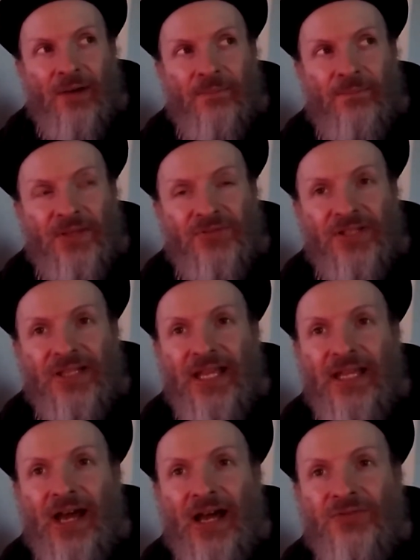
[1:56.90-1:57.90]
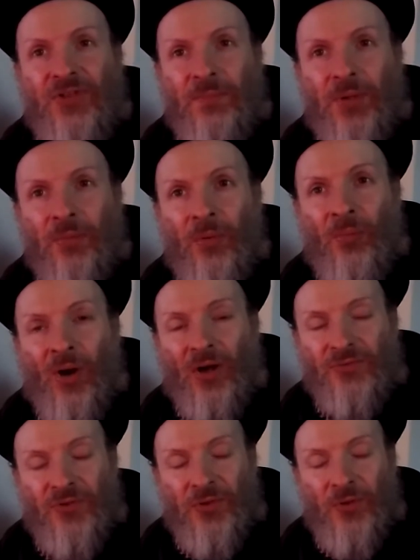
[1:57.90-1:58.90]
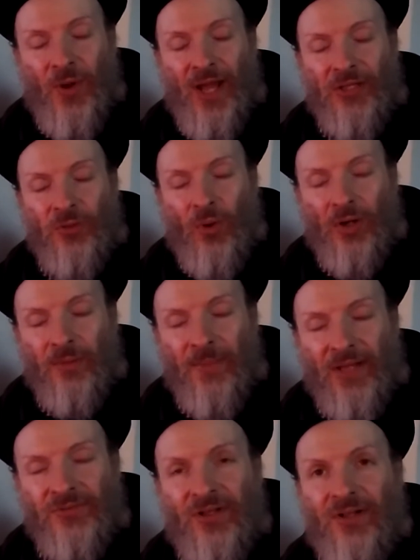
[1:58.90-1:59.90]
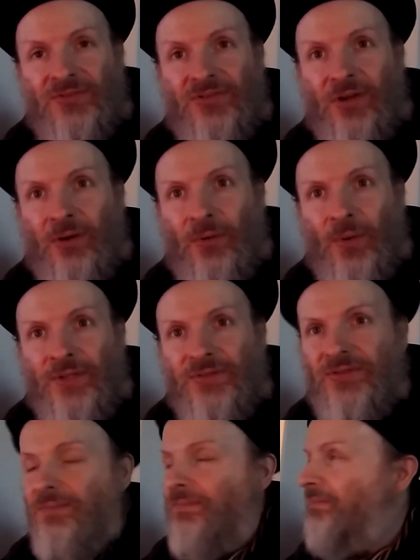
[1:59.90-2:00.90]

basically a Deep Purple Mark II and Quatermass on steroids.